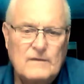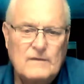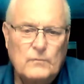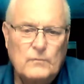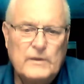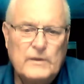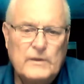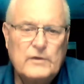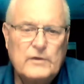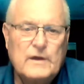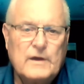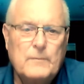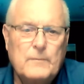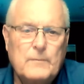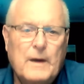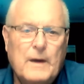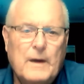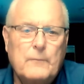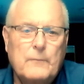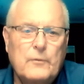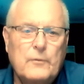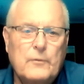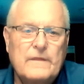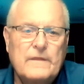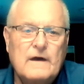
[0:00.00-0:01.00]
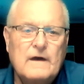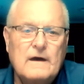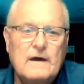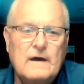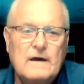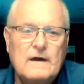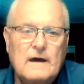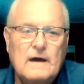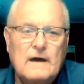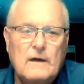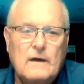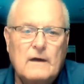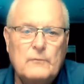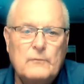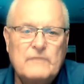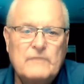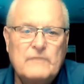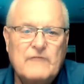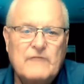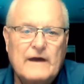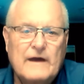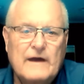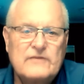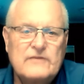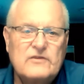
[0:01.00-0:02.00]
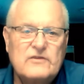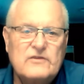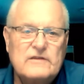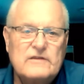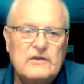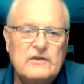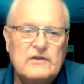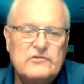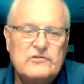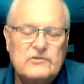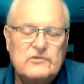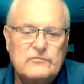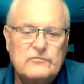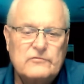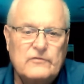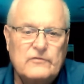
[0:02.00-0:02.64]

Will you come up with a revised edition